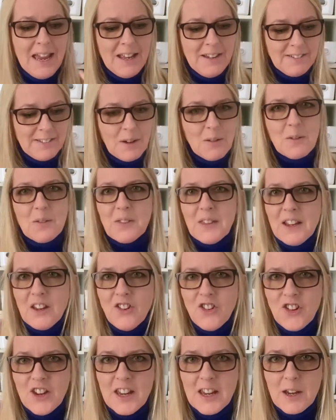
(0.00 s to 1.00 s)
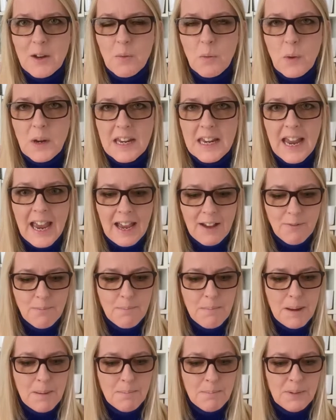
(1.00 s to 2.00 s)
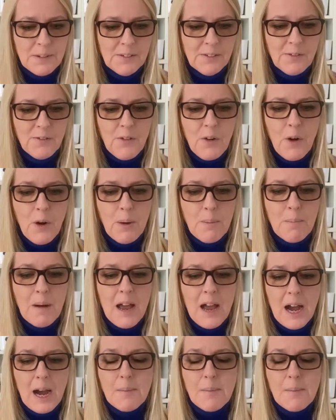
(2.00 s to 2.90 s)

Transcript: So this year we have members from